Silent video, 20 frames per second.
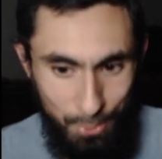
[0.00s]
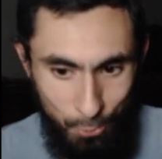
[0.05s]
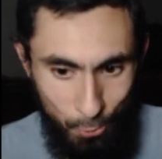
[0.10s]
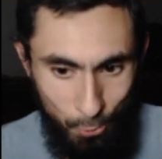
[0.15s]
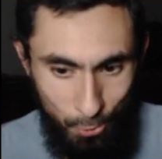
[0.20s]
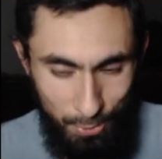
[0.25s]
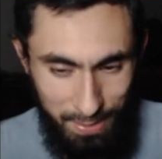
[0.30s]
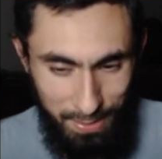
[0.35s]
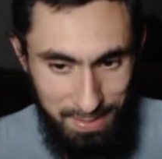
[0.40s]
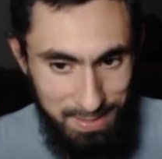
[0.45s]

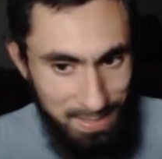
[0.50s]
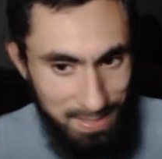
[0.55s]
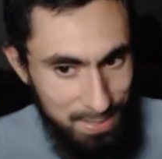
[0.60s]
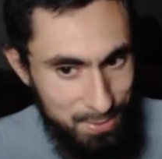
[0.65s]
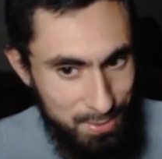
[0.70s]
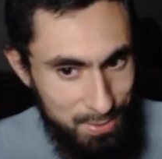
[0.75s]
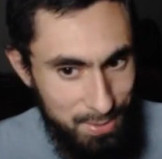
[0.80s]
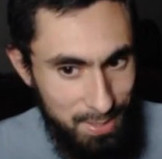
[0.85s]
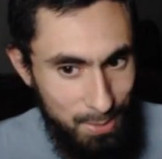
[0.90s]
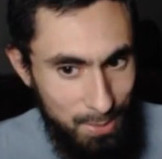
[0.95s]
gold, and
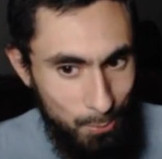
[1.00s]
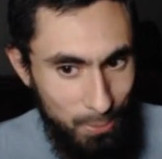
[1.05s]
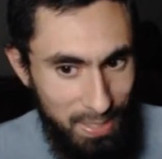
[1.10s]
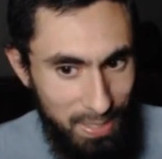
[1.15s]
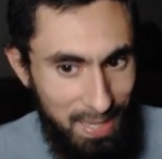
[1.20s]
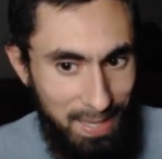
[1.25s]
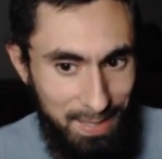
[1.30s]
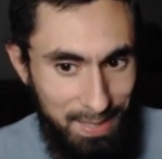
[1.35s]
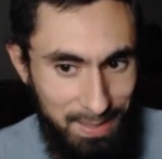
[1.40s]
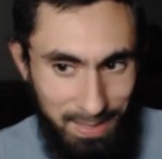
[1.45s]
yesterday we
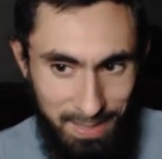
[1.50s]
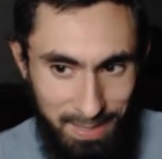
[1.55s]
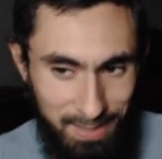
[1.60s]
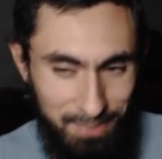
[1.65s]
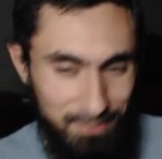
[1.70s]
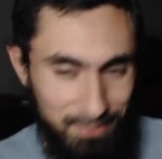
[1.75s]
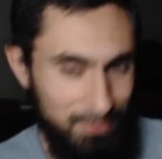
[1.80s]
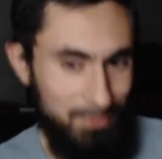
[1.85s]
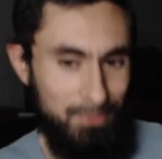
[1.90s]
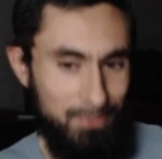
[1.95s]
had
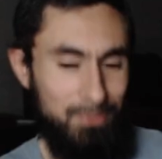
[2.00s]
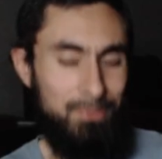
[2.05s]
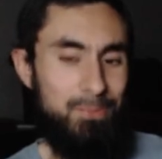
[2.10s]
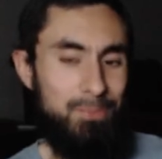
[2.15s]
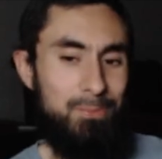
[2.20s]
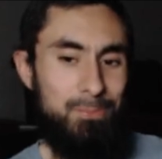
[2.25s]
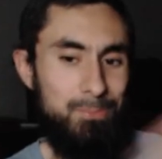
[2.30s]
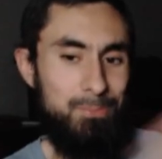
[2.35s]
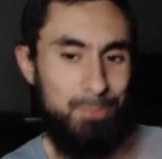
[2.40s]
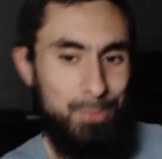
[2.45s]
like
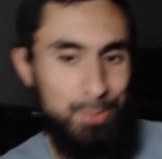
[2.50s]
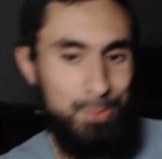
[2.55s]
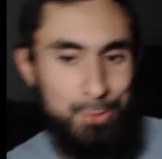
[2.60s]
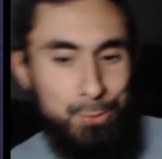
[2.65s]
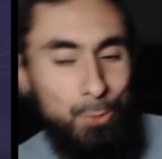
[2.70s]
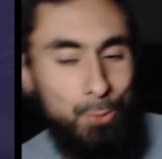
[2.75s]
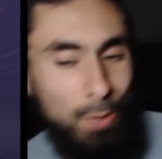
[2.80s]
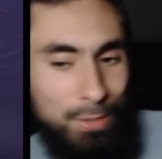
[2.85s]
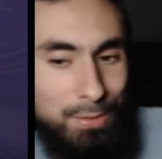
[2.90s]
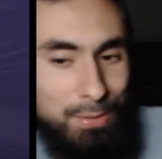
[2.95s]

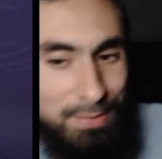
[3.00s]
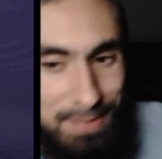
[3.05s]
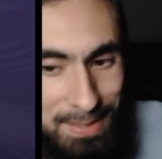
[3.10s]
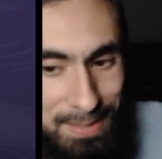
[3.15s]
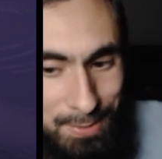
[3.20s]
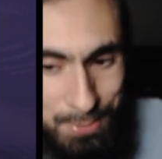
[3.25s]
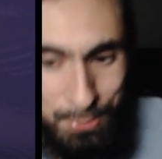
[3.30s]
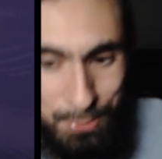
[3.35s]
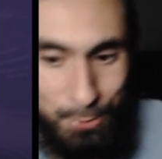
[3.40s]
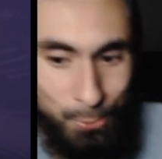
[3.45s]

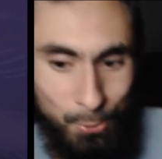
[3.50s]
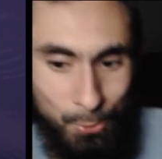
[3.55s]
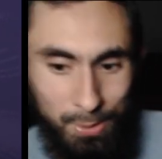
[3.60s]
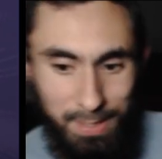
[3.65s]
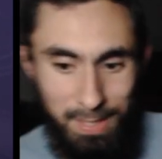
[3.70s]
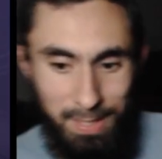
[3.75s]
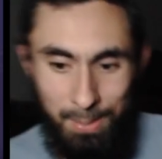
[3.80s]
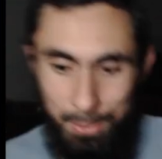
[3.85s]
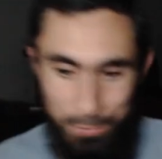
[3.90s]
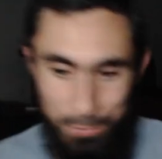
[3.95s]
200,000 gold,
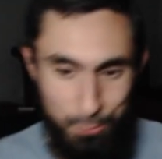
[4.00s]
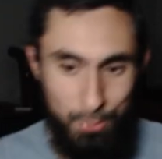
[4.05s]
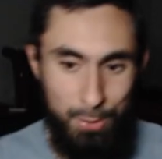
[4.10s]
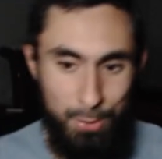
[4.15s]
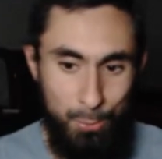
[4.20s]
and I was really